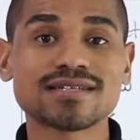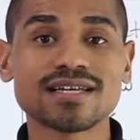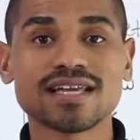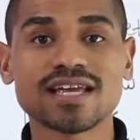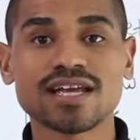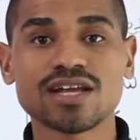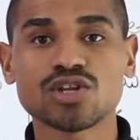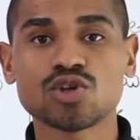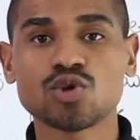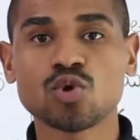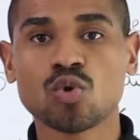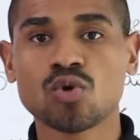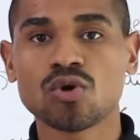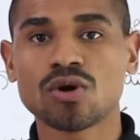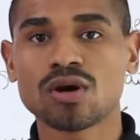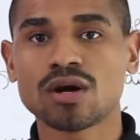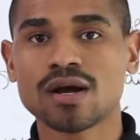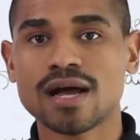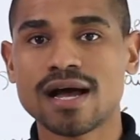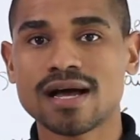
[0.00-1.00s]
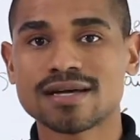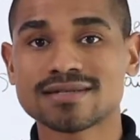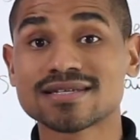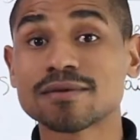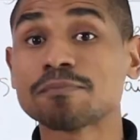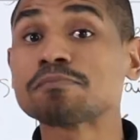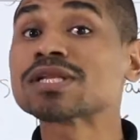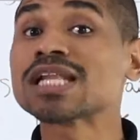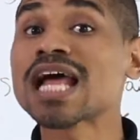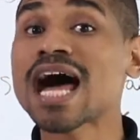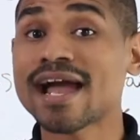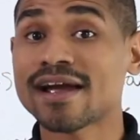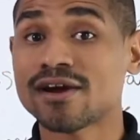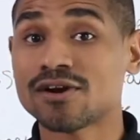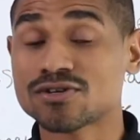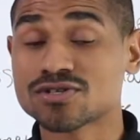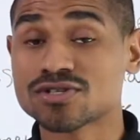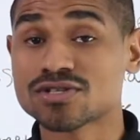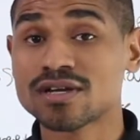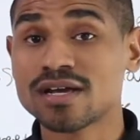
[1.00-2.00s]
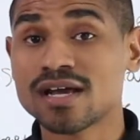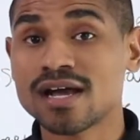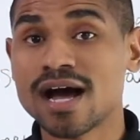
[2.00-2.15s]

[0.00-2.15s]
get your suppliers,